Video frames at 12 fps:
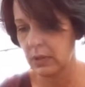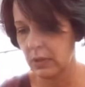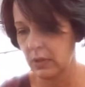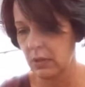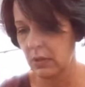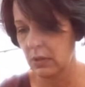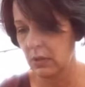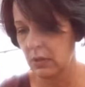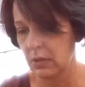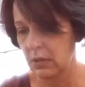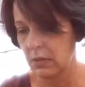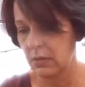
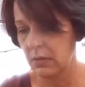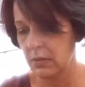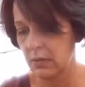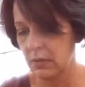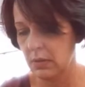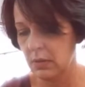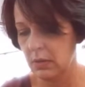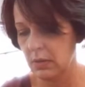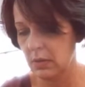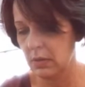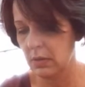No one is speaking in this clip.